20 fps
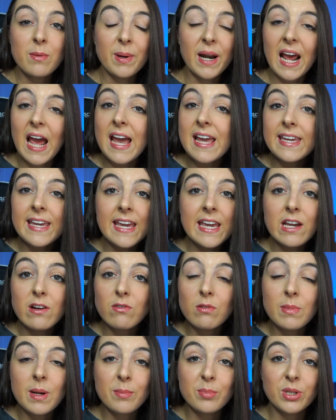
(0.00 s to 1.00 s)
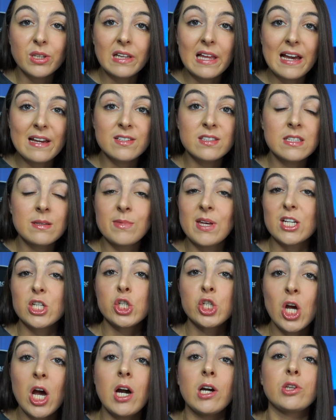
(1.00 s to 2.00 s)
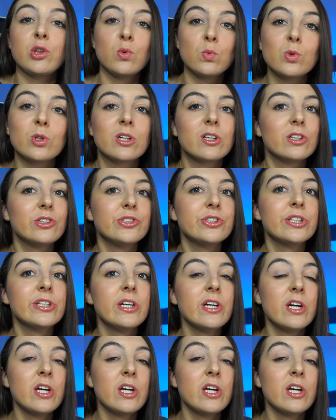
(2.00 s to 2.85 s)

but I can't remember the last team that shocked the world